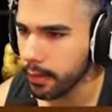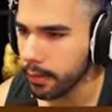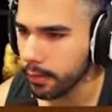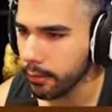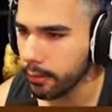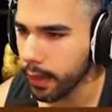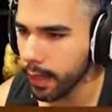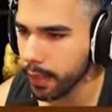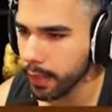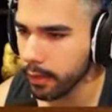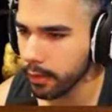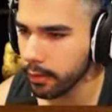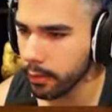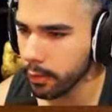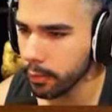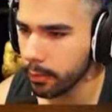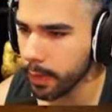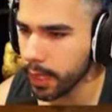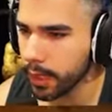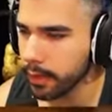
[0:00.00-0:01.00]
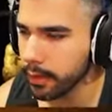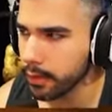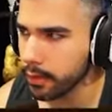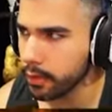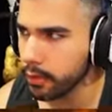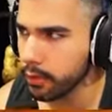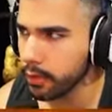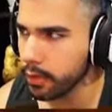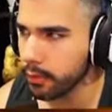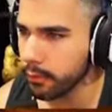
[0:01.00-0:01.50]
Finding new metas,
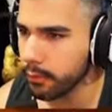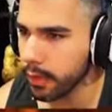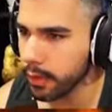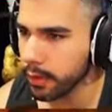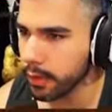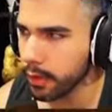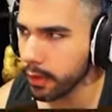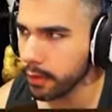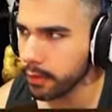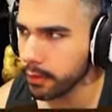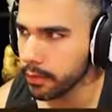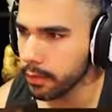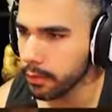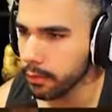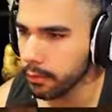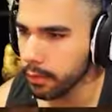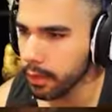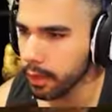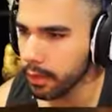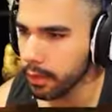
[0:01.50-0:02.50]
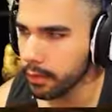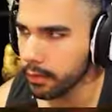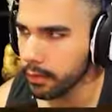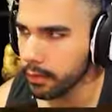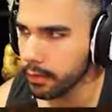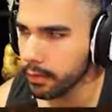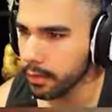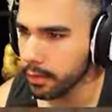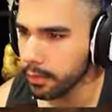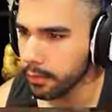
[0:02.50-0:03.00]
using fun guns, new
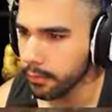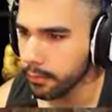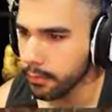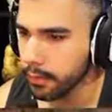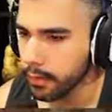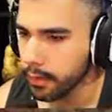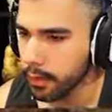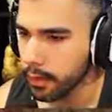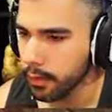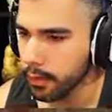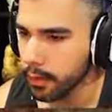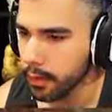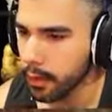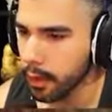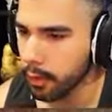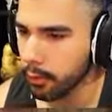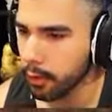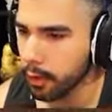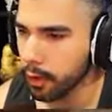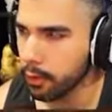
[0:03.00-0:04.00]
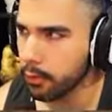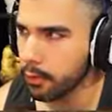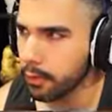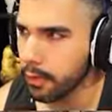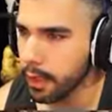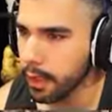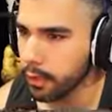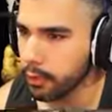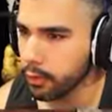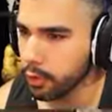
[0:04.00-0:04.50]
guns. If you don't know,
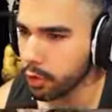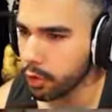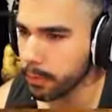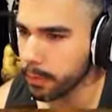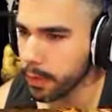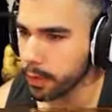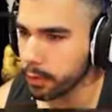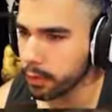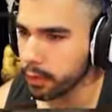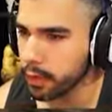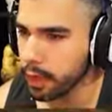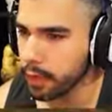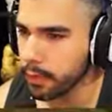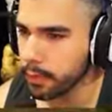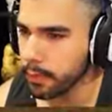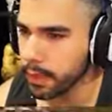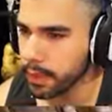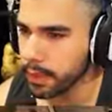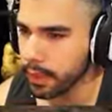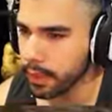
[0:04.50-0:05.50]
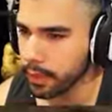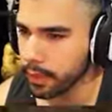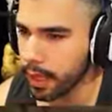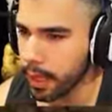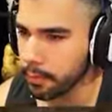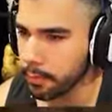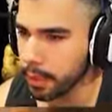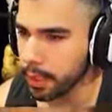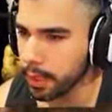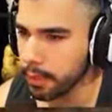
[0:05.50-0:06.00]
I do stream at twitch.tv slash
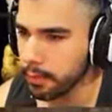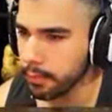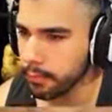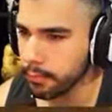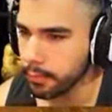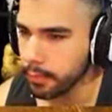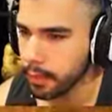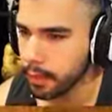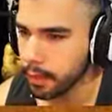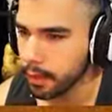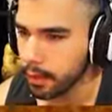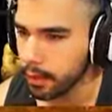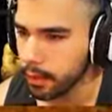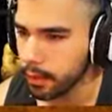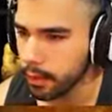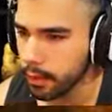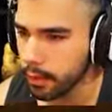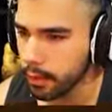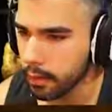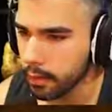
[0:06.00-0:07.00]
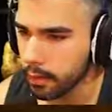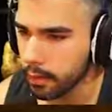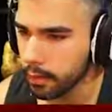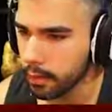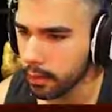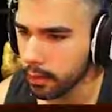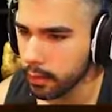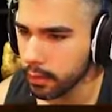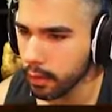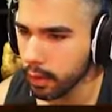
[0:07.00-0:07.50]
apathy.
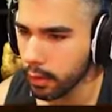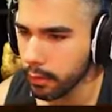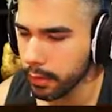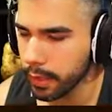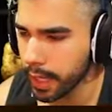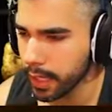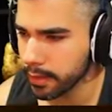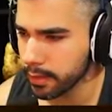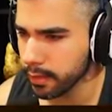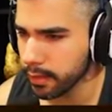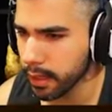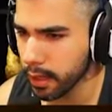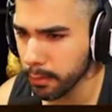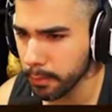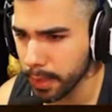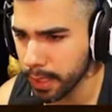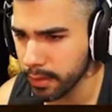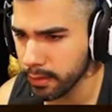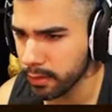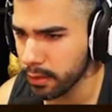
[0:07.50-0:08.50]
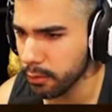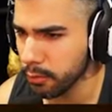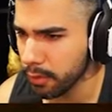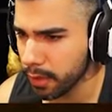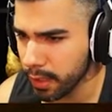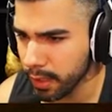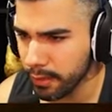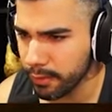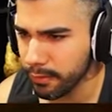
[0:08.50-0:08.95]
So you guys can come in, tune in,